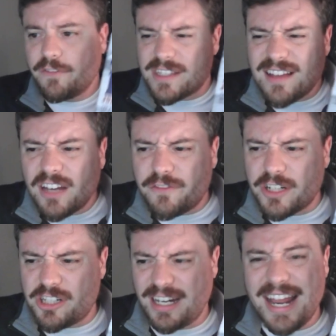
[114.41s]
If it's
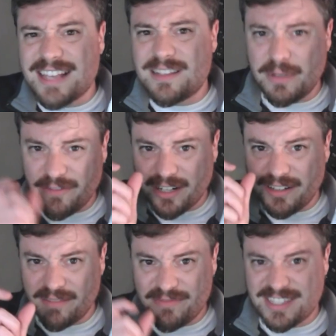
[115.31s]
nonfiction, it has to be
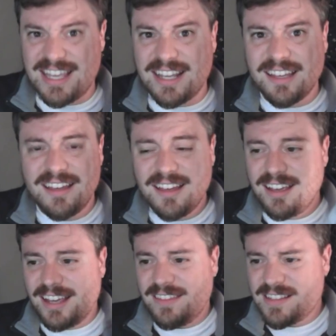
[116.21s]
very skinny,
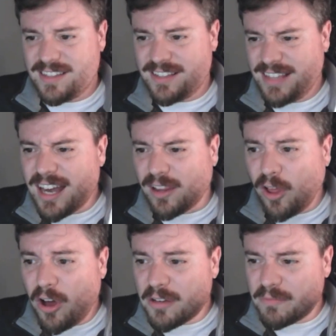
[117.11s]
and this is not a
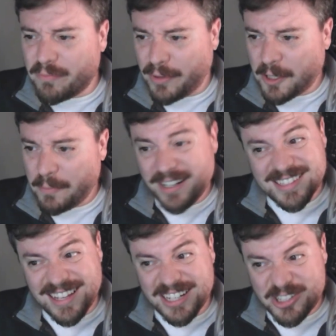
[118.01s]
long book, but
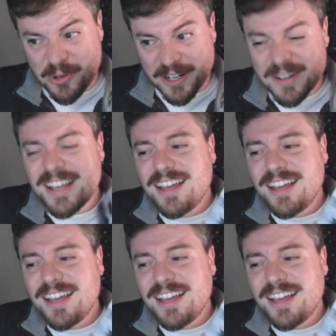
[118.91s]
it's not short.